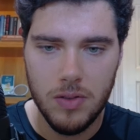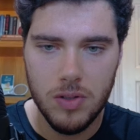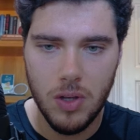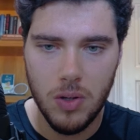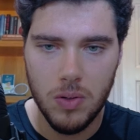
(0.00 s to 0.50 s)

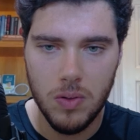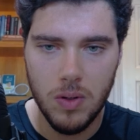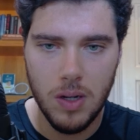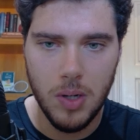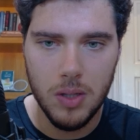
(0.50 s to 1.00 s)

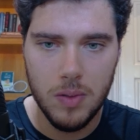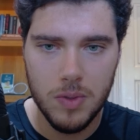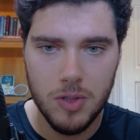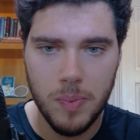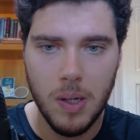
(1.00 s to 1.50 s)
So on the
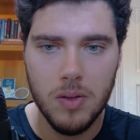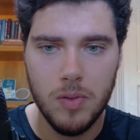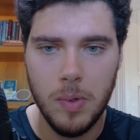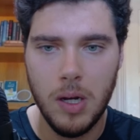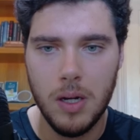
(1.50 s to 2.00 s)
response
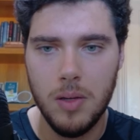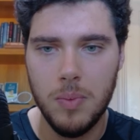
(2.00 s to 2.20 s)
body,